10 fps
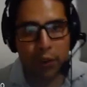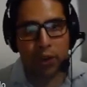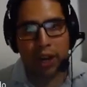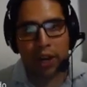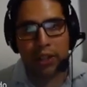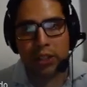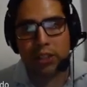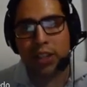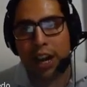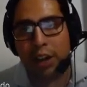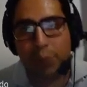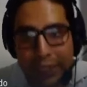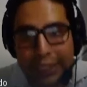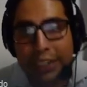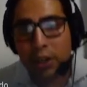your learners are
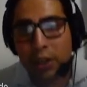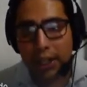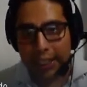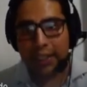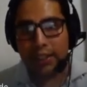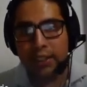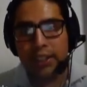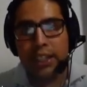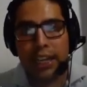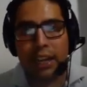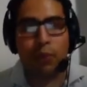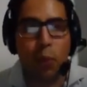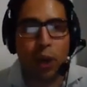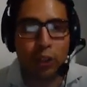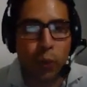really learning, if
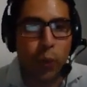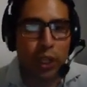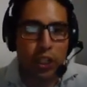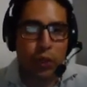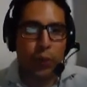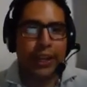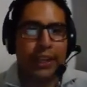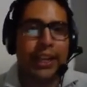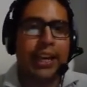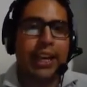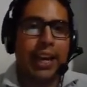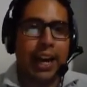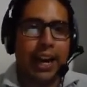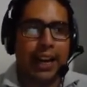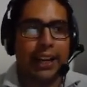what you are doing,
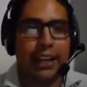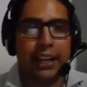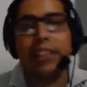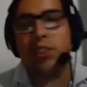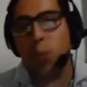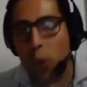uh, it's